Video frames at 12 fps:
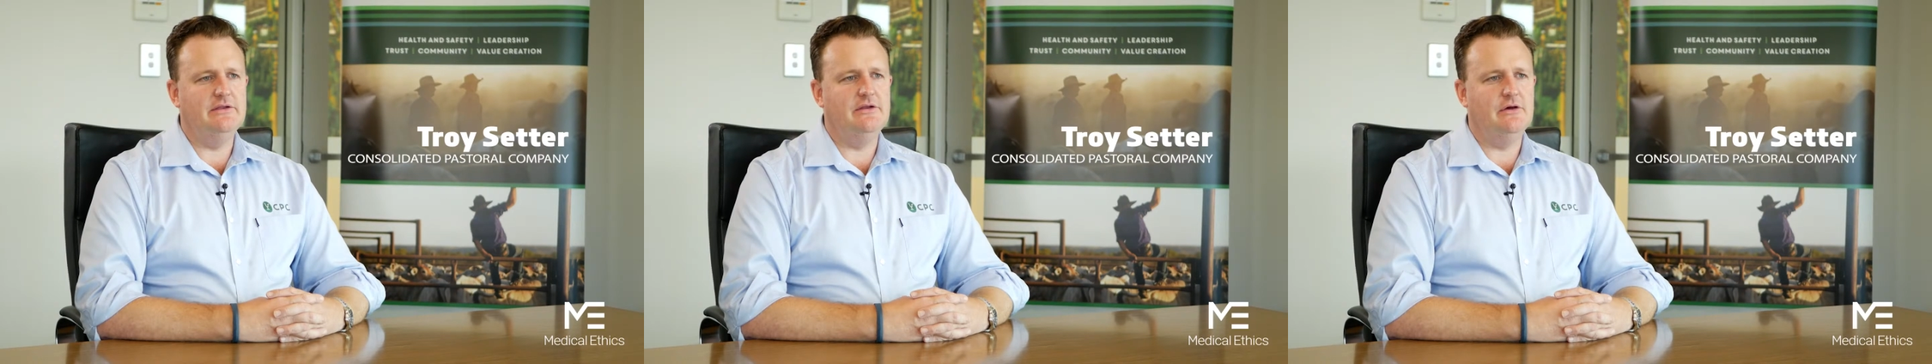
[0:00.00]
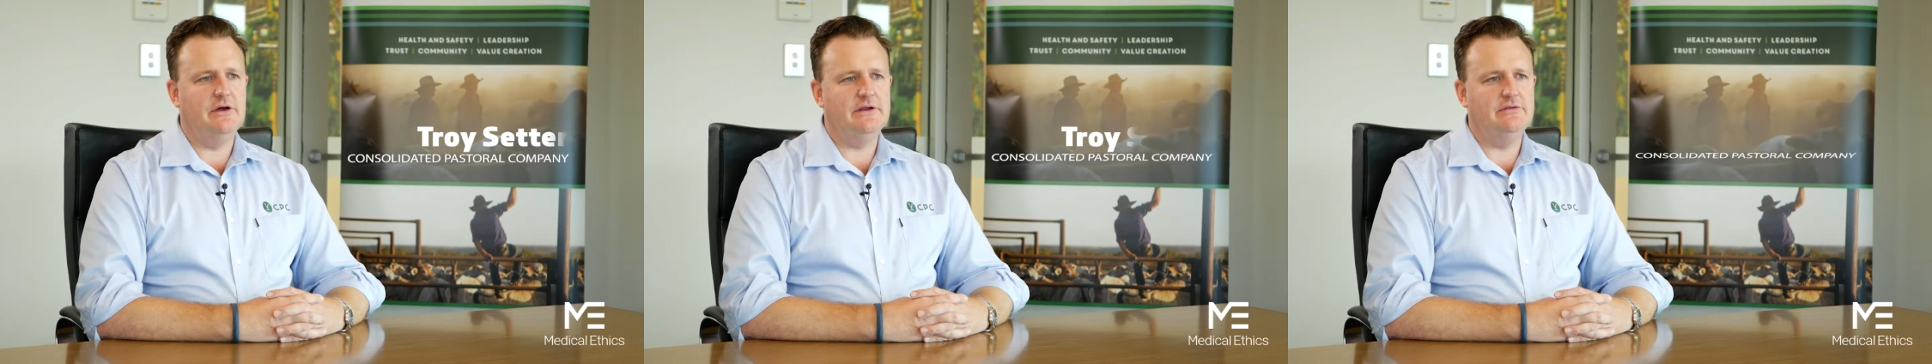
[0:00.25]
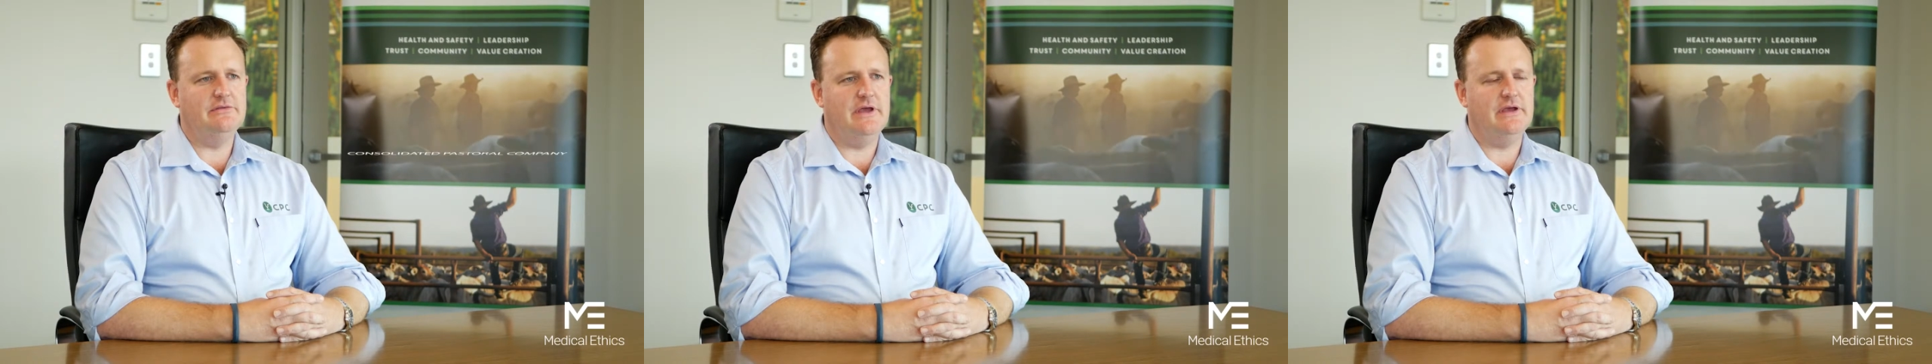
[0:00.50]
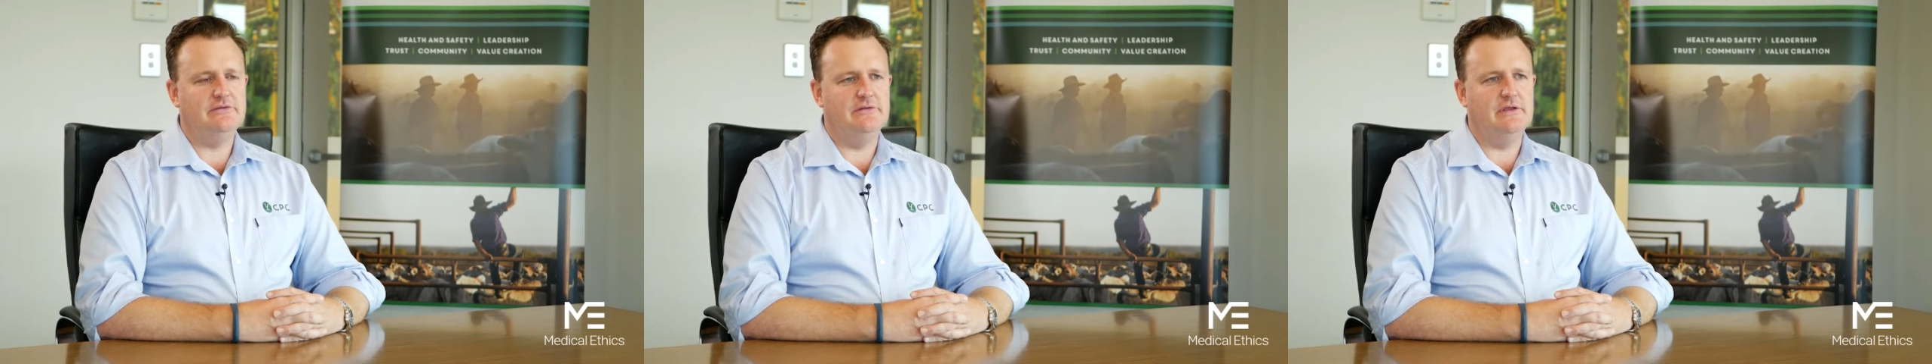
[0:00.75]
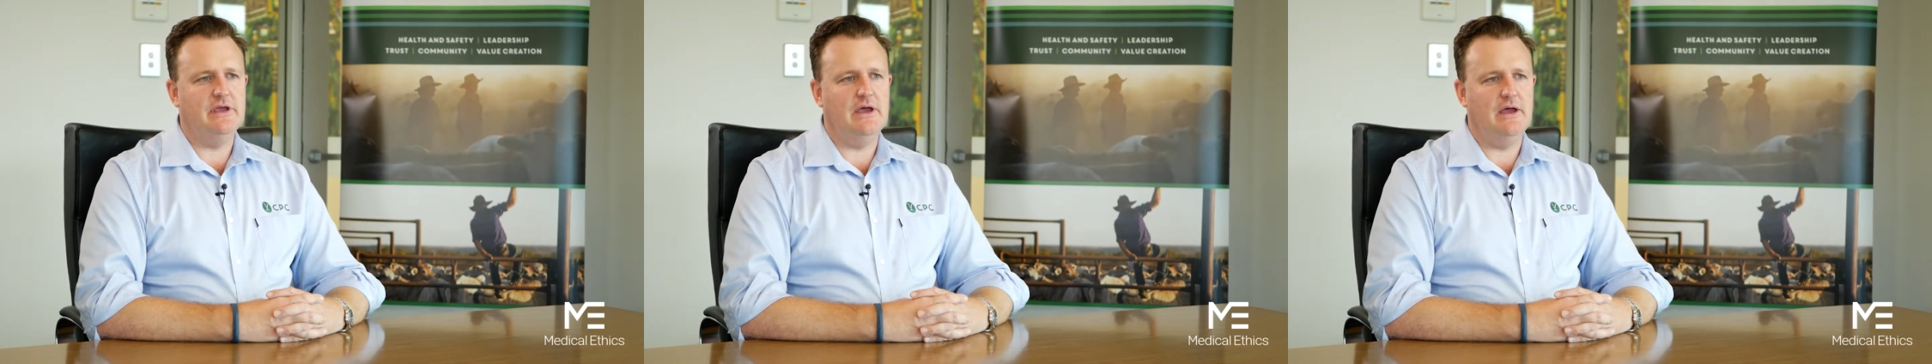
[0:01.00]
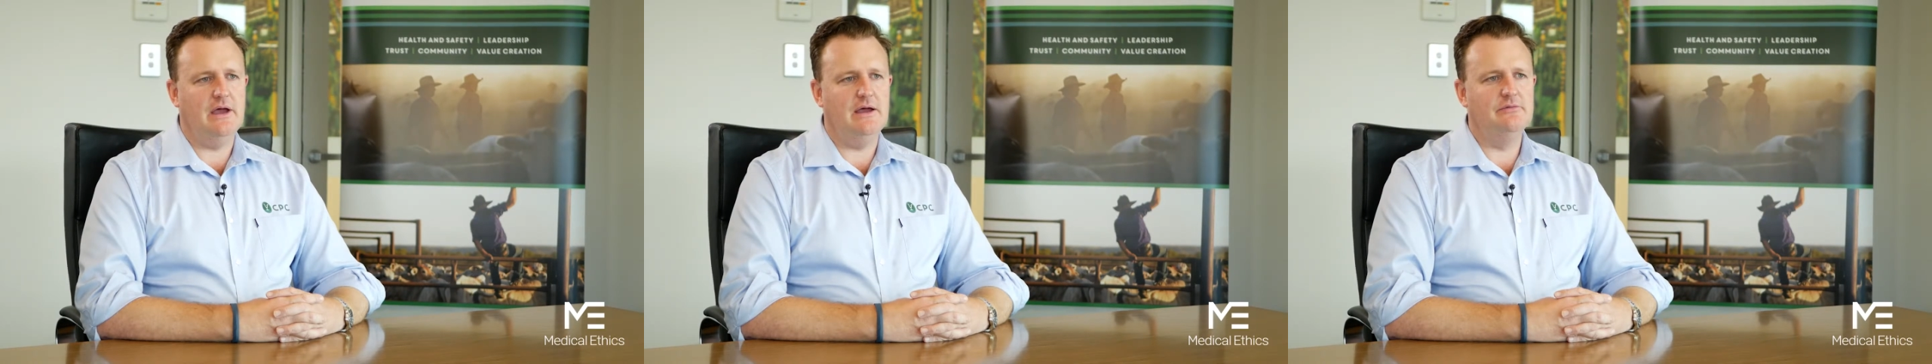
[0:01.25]
to 90,000
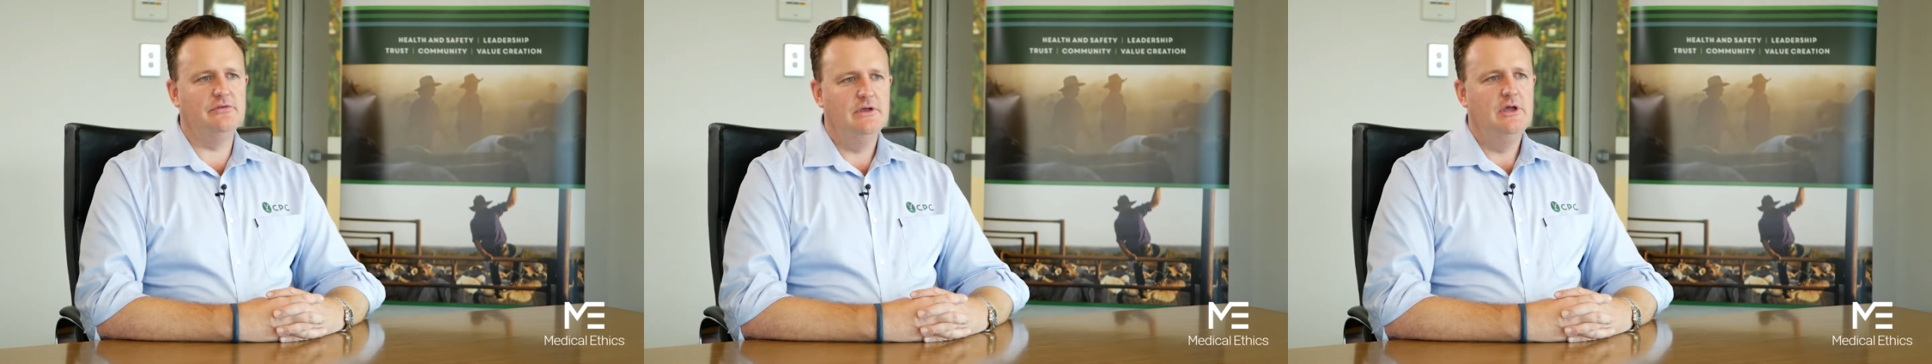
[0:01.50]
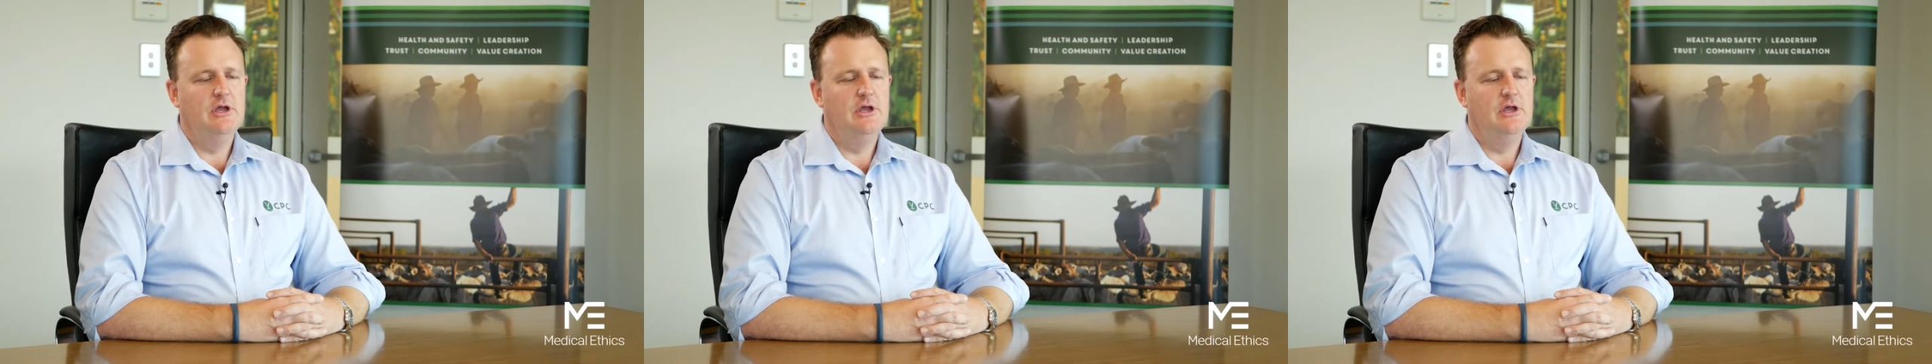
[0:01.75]
calves